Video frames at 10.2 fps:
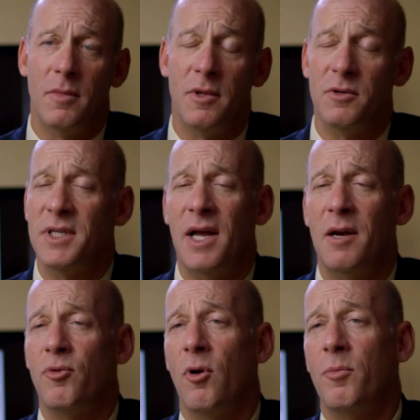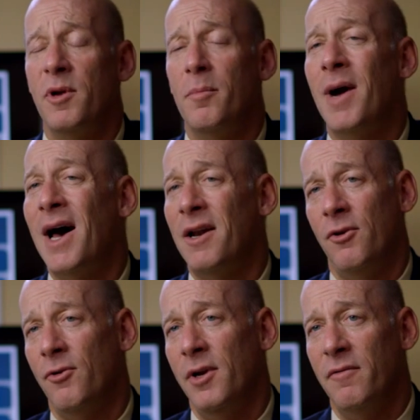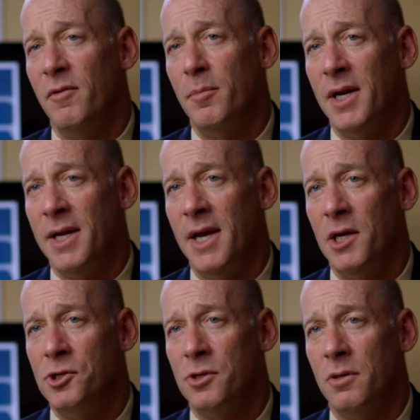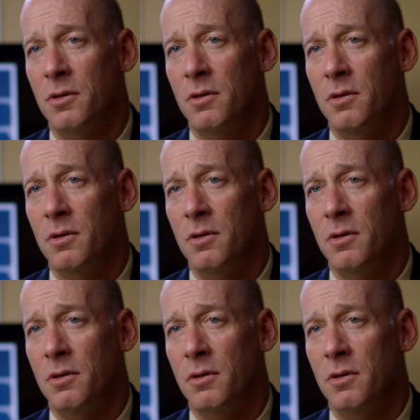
There's not appropriate monitoring of the medication.